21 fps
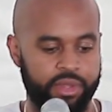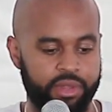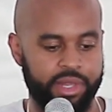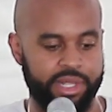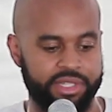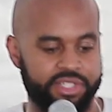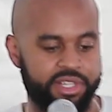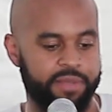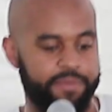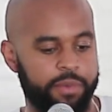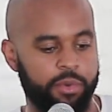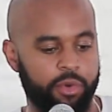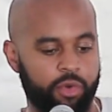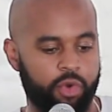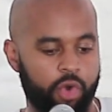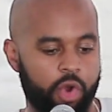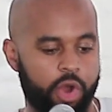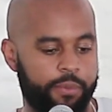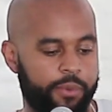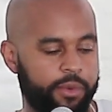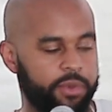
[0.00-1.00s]
Like some people
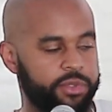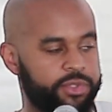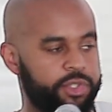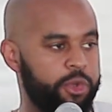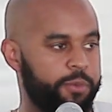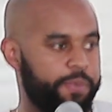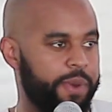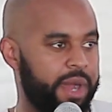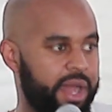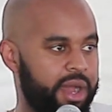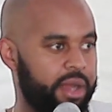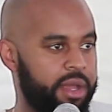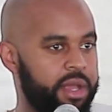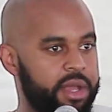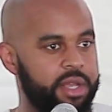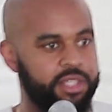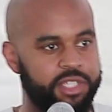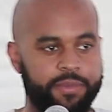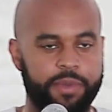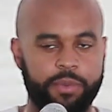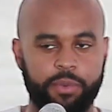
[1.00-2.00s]
grow up on
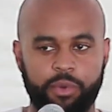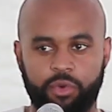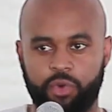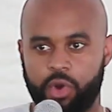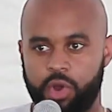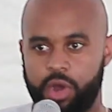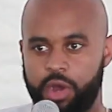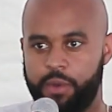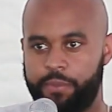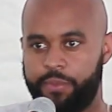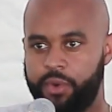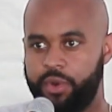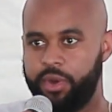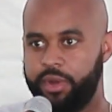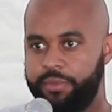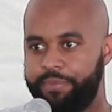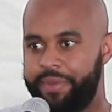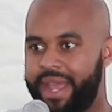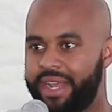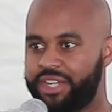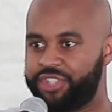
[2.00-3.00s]
Tupac, some people grow up
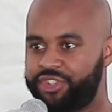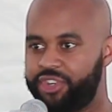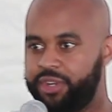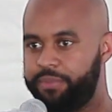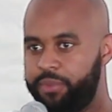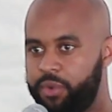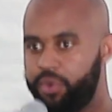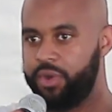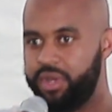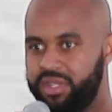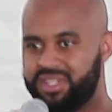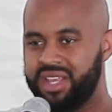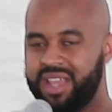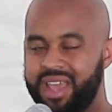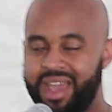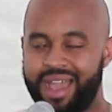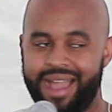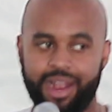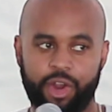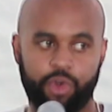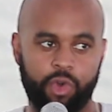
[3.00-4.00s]
on Backstreet
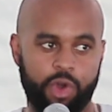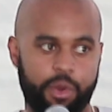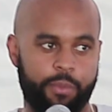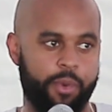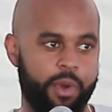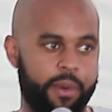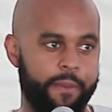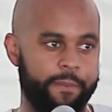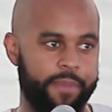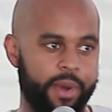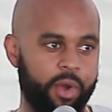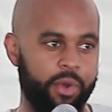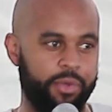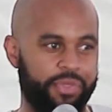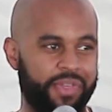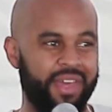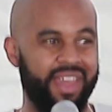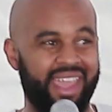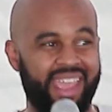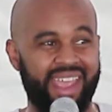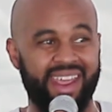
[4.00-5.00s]
Boys. I grew up on
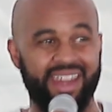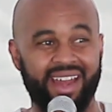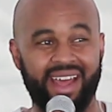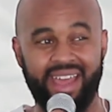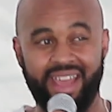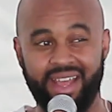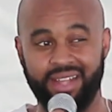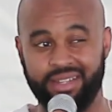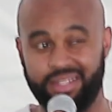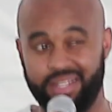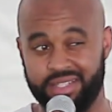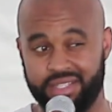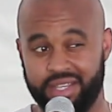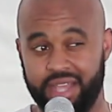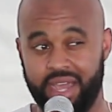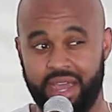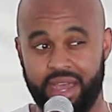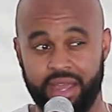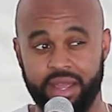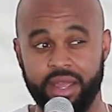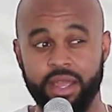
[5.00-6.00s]
both, and I had this
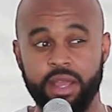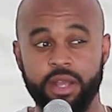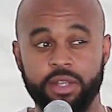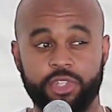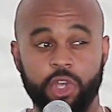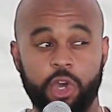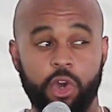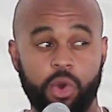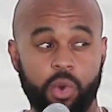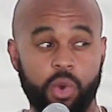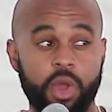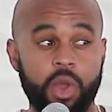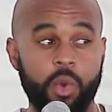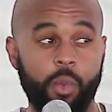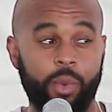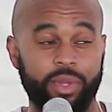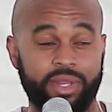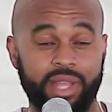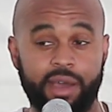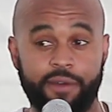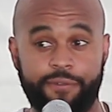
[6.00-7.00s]
guy. So,
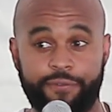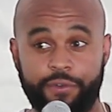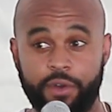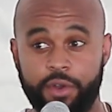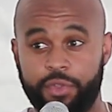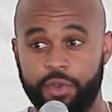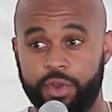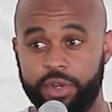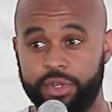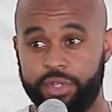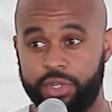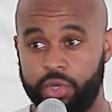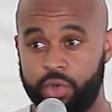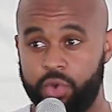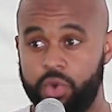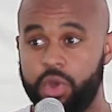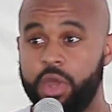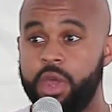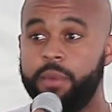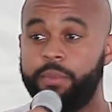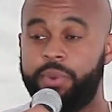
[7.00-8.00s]
without further
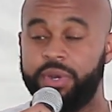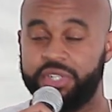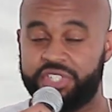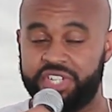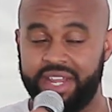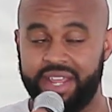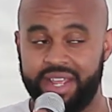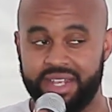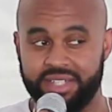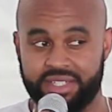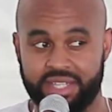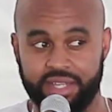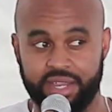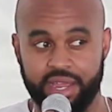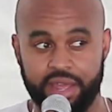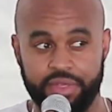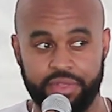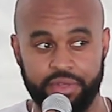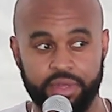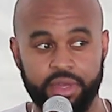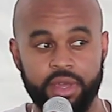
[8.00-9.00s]
ado, put your hands
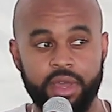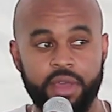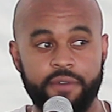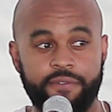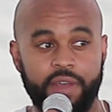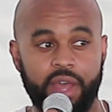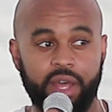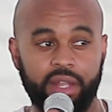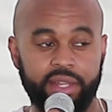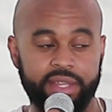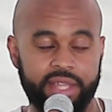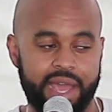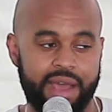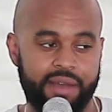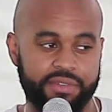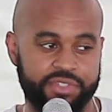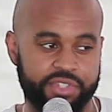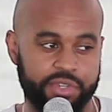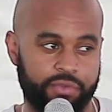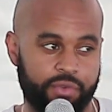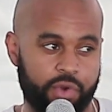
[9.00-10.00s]
together for
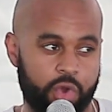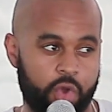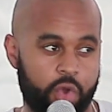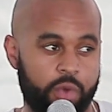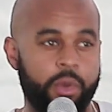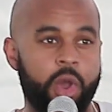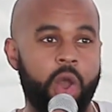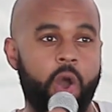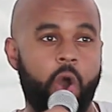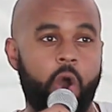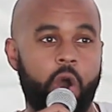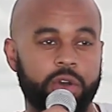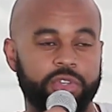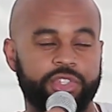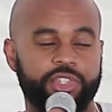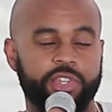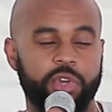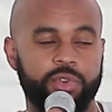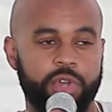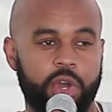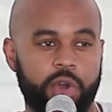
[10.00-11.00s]
Elias Sarome,
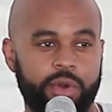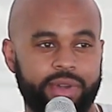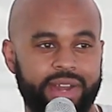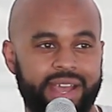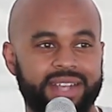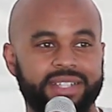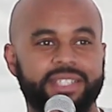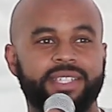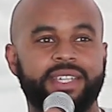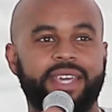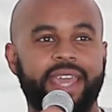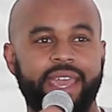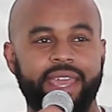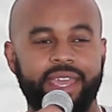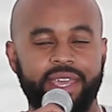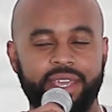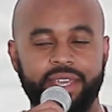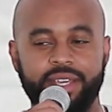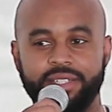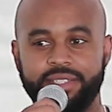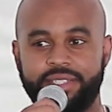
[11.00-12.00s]
also known as
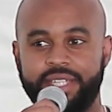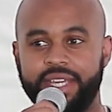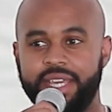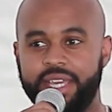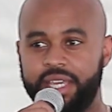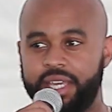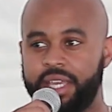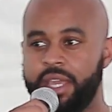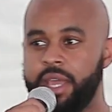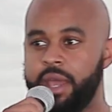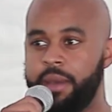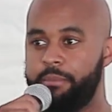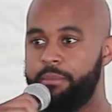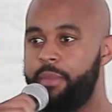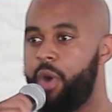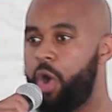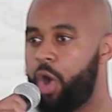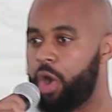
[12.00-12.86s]
kdmorris.